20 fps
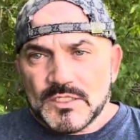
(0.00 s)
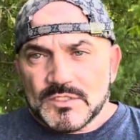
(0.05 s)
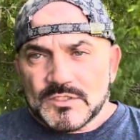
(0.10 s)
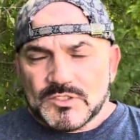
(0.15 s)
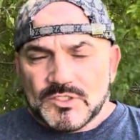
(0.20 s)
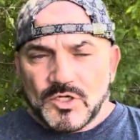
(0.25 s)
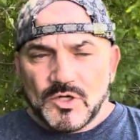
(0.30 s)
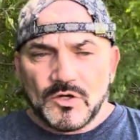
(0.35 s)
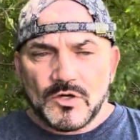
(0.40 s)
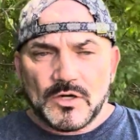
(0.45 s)

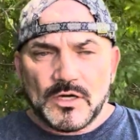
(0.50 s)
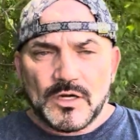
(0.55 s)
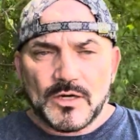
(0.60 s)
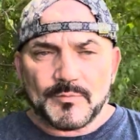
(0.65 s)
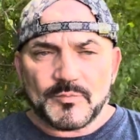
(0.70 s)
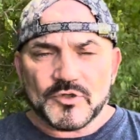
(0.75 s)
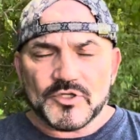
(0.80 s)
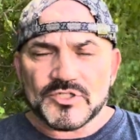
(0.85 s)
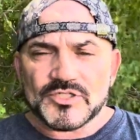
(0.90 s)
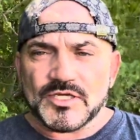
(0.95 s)
So I
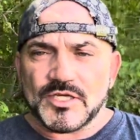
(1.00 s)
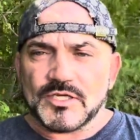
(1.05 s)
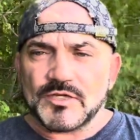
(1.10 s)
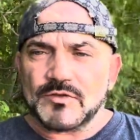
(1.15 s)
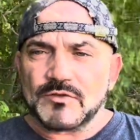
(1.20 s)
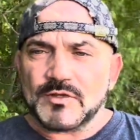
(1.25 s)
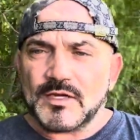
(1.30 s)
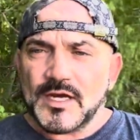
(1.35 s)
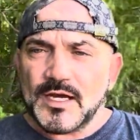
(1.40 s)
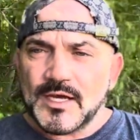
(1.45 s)
appreciate
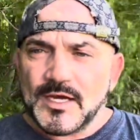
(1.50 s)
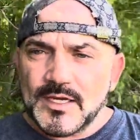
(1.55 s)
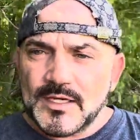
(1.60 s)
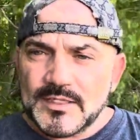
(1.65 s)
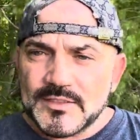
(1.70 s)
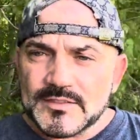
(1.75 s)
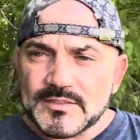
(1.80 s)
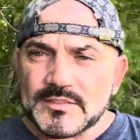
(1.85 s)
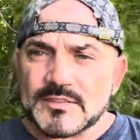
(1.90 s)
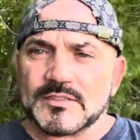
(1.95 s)
you
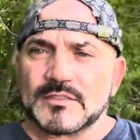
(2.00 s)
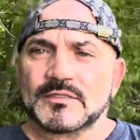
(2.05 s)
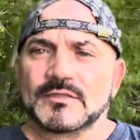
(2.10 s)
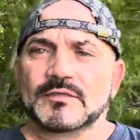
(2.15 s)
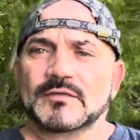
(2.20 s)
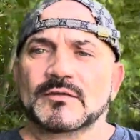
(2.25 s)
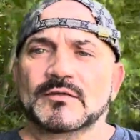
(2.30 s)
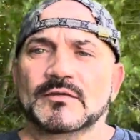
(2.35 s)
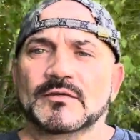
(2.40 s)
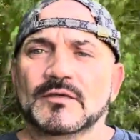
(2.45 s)
guys.
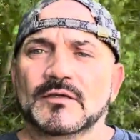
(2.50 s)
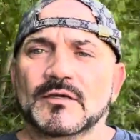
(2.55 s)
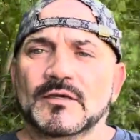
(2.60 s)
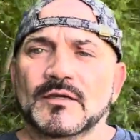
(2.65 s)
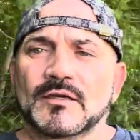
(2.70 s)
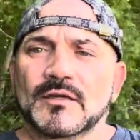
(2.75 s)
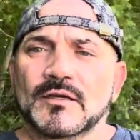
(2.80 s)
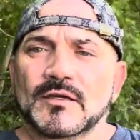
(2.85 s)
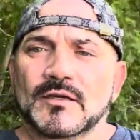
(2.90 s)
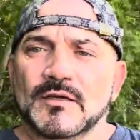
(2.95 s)

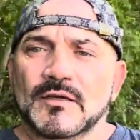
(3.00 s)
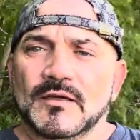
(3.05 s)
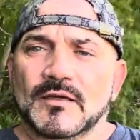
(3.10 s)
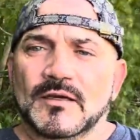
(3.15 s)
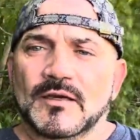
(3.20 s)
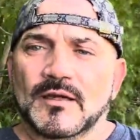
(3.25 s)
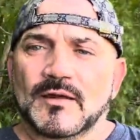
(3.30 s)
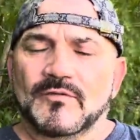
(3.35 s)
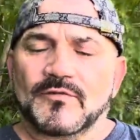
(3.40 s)
I